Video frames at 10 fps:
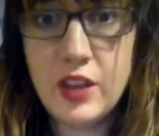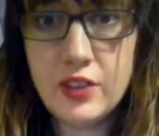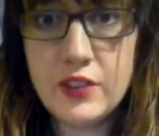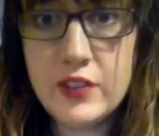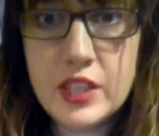
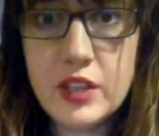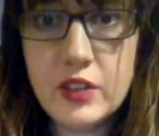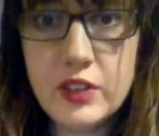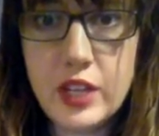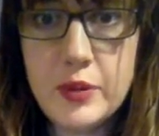other
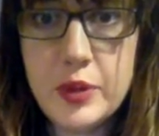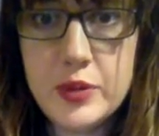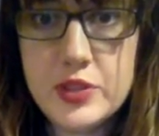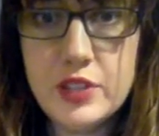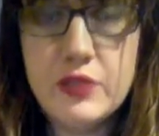video that I
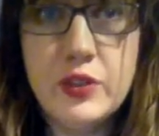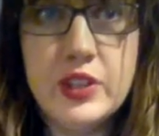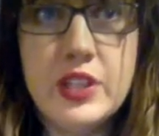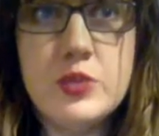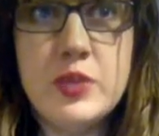posted
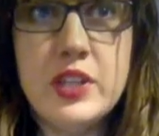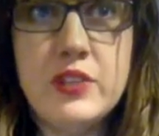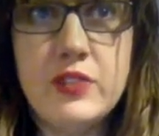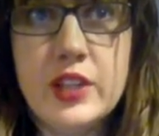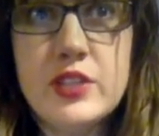for this week
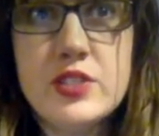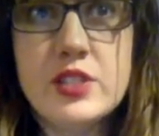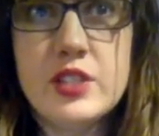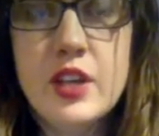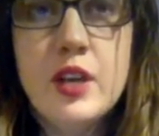first